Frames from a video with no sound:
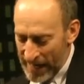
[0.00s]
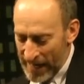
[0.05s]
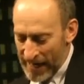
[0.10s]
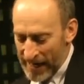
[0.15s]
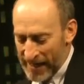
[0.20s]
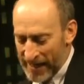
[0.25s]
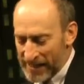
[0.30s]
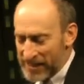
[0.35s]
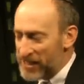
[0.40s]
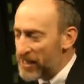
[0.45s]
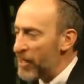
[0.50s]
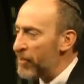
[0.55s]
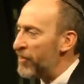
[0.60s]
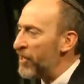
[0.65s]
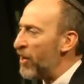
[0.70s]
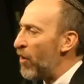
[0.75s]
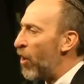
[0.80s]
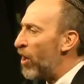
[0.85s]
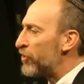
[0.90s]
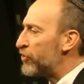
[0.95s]
It is
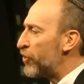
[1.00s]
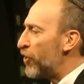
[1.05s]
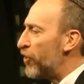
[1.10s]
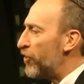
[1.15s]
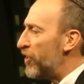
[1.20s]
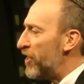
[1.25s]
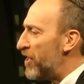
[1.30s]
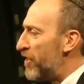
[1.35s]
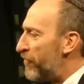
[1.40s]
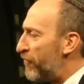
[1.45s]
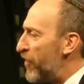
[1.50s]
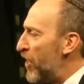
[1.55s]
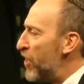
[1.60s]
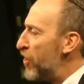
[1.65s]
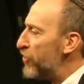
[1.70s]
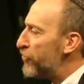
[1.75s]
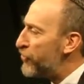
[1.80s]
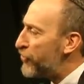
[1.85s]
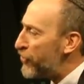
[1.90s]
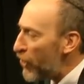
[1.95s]
the
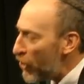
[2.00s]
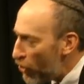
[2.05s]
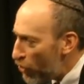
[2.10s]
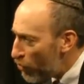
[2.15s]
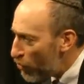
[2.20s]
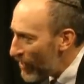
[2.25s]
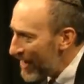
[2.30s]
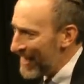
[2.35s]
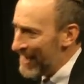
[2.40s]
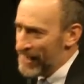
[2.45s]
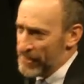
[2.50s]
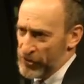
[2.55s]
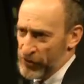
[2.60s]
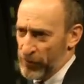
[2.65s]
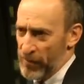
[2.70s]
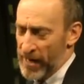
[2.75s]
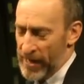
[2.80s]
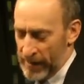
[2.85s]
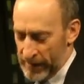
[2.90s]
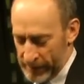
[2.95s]
alternative to
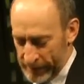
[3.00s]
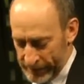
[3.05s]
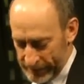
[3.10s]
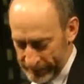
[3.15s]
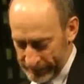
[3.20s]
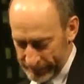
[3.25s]
Israel.